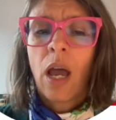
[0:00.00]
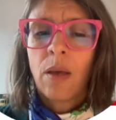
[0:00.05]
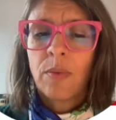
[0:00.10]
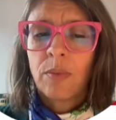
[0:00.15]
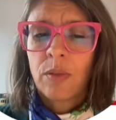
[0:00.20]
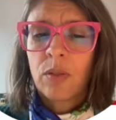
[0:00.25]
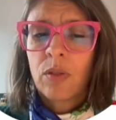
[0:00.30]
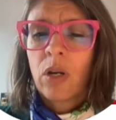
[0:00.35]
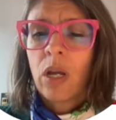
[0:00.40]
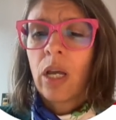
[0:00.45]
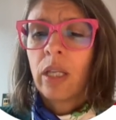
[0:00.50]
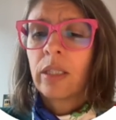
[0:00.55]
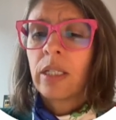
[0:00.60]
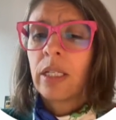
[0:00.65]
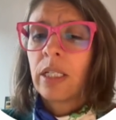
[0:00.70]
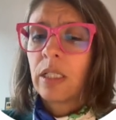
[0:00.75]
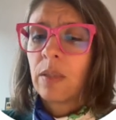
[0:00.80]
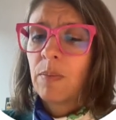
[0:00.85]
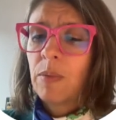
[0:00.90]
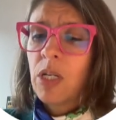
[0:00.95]

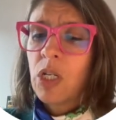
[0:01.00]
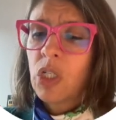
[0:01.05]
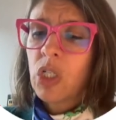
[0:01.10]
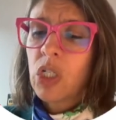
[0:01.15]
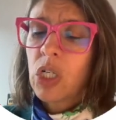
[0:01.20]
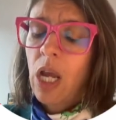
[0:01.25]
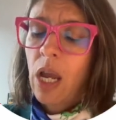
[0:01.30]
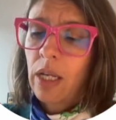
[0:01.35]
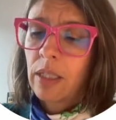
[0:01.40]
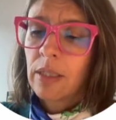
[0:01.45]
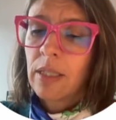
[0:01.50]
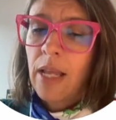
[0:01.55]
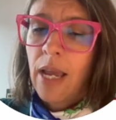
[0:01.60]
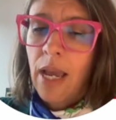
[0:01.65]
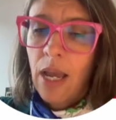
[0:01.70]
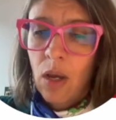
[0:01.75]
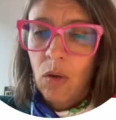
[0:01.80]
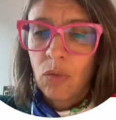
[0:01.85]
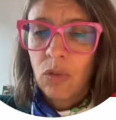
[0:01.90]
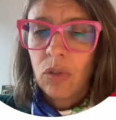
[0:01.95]
abstract, speech act
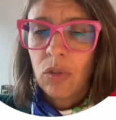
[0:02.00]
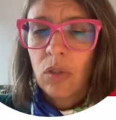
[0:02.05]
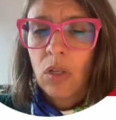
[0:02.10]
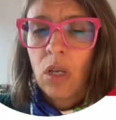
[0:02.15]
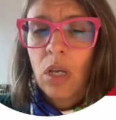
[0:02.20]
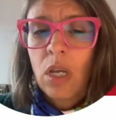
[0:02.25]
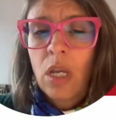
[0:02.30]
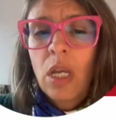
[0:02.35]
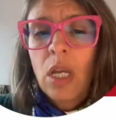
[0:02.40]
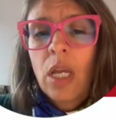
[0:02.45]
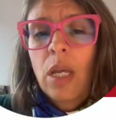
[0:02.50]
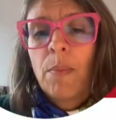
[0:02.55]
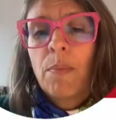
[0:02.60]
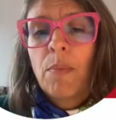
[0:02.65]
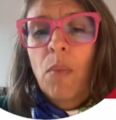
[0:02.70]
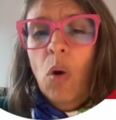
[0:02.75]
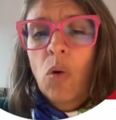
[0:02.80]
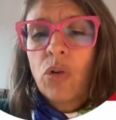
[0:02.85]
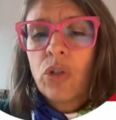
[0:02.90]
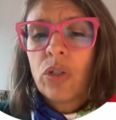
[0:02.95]
nouns,
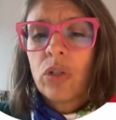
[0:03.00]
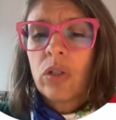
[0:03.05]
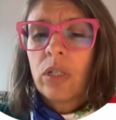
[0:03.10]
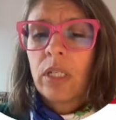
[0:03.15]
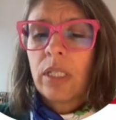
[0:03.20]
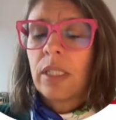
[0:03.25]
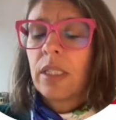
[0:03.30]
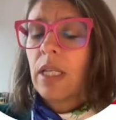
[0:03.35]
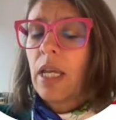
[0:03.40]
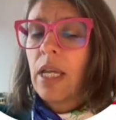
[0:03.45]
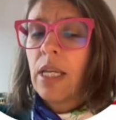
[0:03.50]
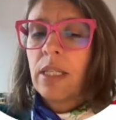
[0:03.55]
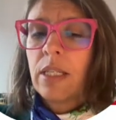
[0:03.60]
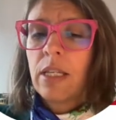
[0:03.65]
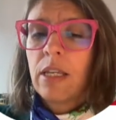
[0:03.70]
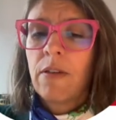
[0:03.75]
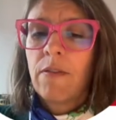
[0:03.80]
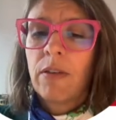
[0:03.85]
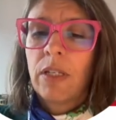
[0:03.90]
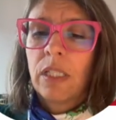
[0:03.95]
motion,
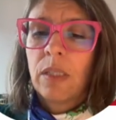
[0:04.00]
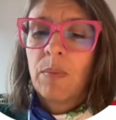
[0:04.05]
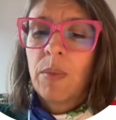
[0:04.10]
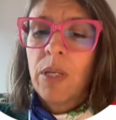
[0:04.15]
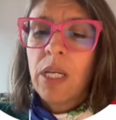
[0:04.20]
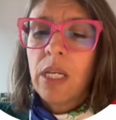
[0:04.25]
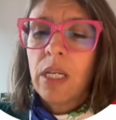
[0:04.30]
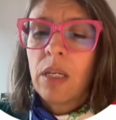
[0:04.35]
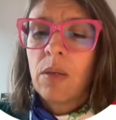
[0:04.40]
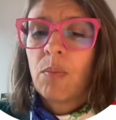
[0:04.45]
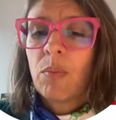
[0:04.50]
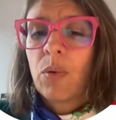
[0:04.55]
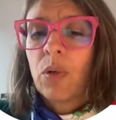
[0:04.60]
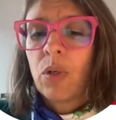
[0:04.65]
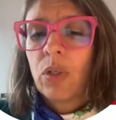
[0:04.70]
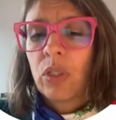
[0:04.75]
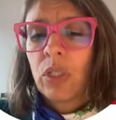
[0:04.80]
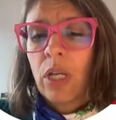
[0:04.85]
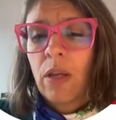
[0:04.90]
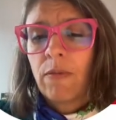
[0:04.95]
stative, speaking,
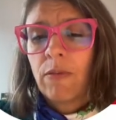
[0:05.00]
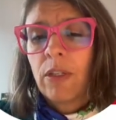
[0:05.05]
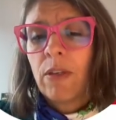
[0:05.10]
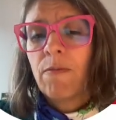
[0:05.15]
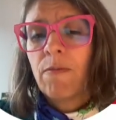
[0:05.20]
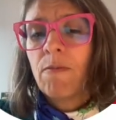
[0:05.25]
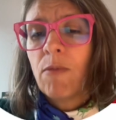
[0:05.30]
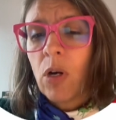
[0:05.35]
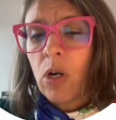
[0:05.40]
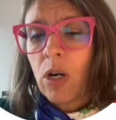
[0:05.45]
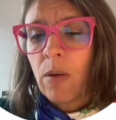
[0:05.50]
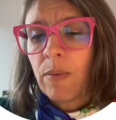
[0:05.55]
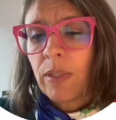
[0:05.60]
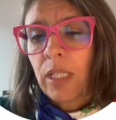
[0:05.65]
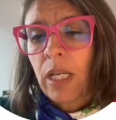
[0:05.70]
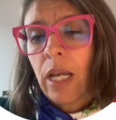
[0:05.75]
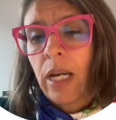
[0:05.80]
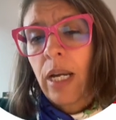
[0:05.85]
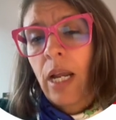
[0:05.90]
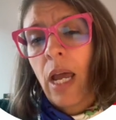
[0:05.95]
perceptive verbs,
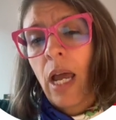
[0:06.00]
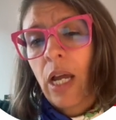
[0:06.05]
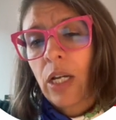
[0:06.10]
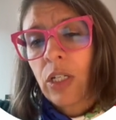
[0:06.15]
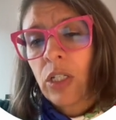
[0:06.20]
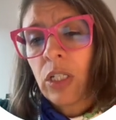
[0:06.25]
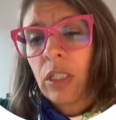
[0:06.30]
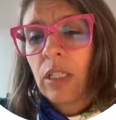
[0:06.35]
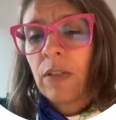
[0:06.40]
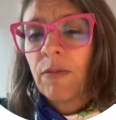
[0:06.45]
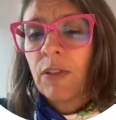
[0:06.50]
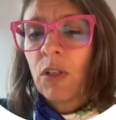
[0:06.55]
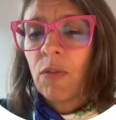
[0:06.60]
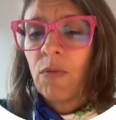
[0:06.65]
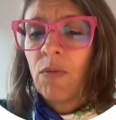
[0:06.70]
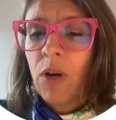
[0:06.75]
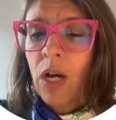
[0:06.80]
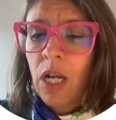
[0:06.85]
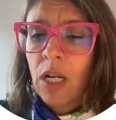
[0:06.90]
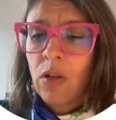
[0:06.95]
and adjectives
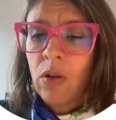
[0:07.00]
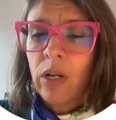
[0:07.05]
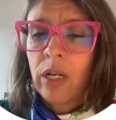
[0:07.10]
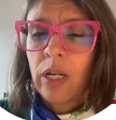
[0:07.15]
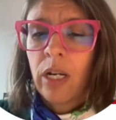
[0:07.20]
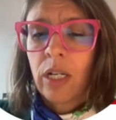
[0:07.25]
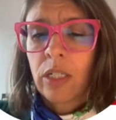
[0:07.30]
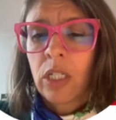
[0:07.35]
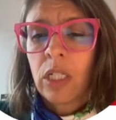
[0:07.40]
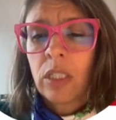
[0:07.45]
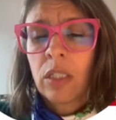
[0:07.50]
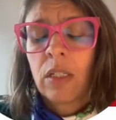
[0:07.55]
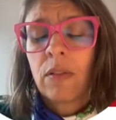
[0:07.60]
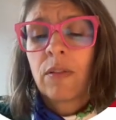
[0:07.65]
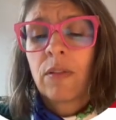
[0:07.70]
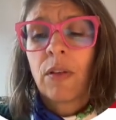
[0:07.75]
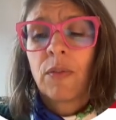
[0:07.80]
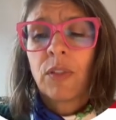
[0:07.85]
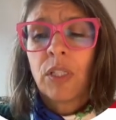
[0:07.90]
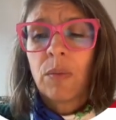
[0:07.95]
of value and
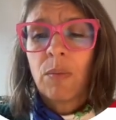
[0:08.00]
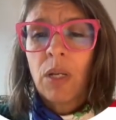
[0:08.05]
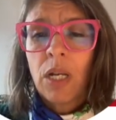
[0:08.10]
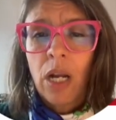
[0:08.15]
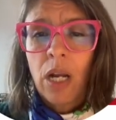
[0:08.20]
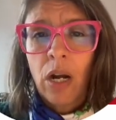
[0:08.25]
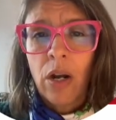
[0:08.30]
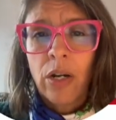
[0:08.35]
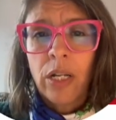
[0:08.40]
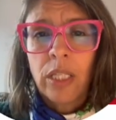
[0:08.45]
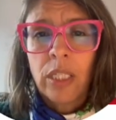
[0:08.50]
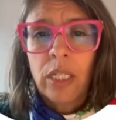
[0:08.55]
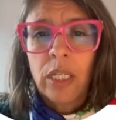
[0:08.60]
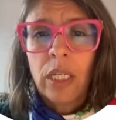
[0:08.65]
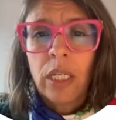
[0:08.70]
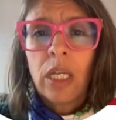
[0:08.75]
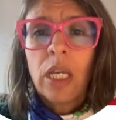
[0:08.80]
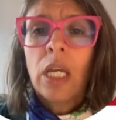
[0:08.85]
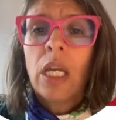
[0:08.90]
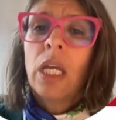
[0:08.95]
adjectives of
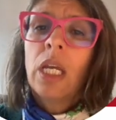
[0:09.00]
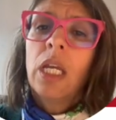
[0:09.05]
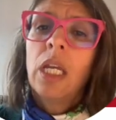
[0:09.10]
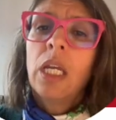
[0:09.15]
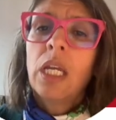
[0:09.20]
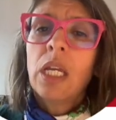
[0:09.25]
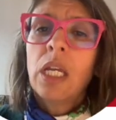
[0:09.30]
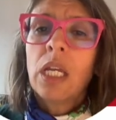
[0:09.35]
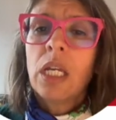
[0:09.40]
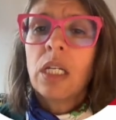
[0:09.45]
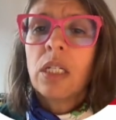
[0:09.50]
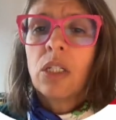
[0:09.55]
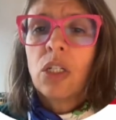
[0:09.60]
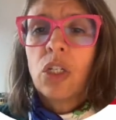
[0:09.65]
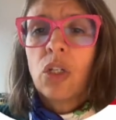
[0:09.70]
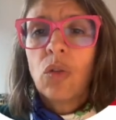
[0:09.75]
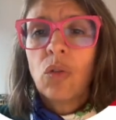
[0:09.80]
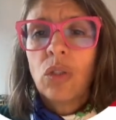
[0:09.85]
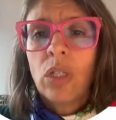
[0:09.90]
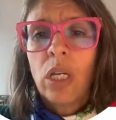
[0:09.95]
similarity, in
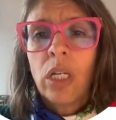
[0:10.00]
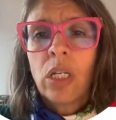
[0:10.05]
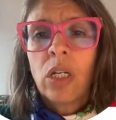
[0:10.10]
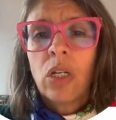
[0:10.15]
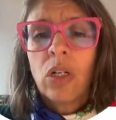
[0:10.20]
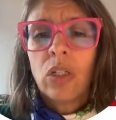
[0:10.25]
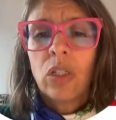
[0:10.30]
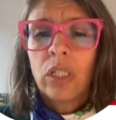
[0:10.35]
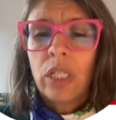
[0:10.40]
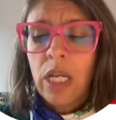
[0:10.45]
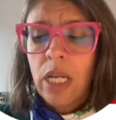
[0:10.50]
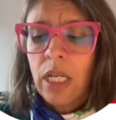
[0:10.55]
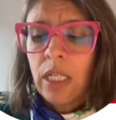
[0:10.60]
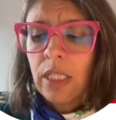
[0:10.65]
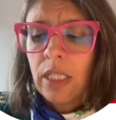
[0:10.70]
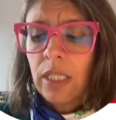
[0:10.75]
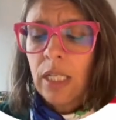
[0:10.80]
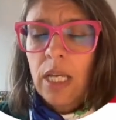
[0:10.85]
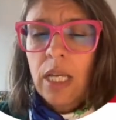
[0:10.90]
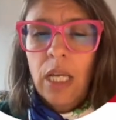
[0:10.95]
New Tiger
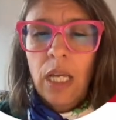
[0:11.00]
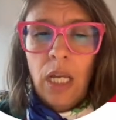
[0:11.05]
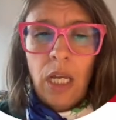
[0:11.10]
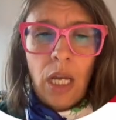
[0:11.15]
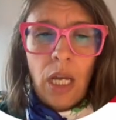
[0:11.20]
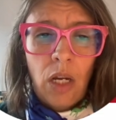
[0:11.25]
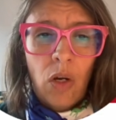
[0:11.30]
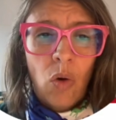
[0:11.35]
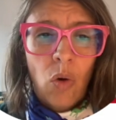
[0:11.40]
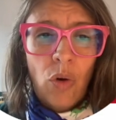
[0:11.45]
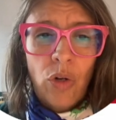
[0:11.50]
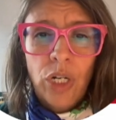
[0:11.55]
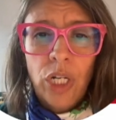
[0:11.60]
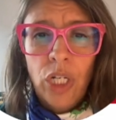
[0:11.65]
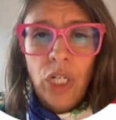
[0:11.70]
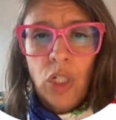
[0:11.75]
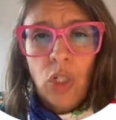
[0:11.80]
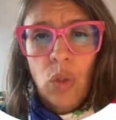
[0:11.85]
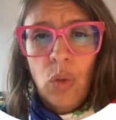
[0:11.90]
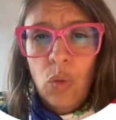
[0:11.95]
6,
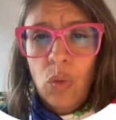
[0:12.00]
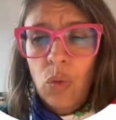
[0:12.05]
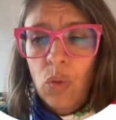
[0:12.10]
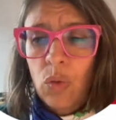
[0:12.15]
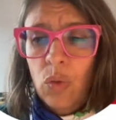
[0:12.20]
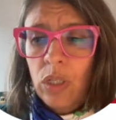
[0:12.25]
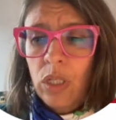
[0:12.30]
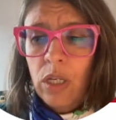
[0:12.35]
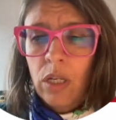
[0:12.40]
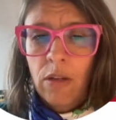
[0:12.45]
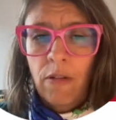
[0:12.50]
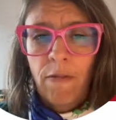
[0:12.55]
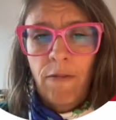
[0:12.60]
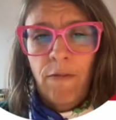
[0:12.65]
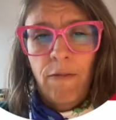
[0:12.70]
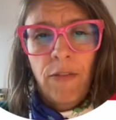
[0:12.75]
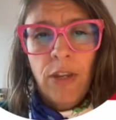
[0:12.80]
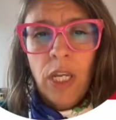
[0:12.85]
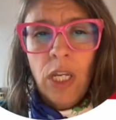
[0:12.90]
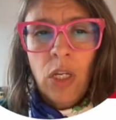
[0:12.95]
according to the
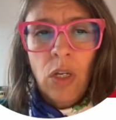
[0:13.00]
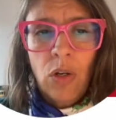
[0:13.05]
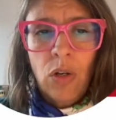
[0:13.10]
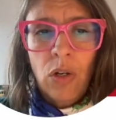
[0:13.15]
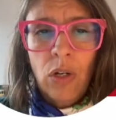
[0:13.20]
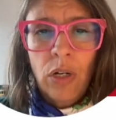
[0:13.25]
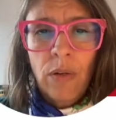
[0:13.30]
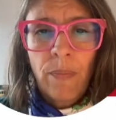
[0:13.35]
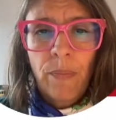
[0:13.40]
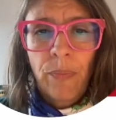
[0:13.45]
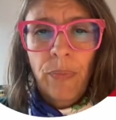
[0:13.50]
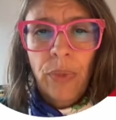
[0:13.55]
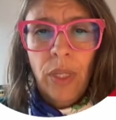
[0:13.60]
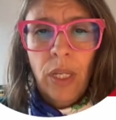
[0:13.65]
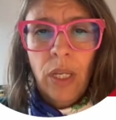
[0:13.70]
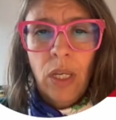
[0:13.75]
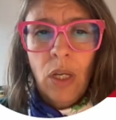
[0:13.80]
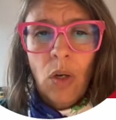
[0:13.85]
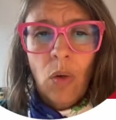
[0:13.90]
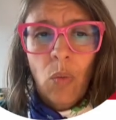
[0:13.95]
figure,
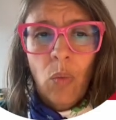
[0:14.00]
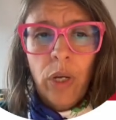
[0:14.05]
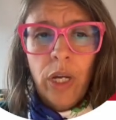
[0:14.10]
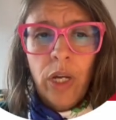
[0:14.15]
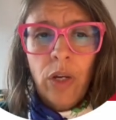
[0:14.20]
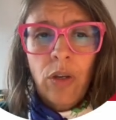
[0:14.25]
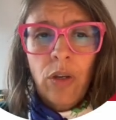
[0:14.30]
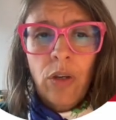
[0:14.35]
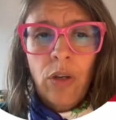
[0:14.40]
we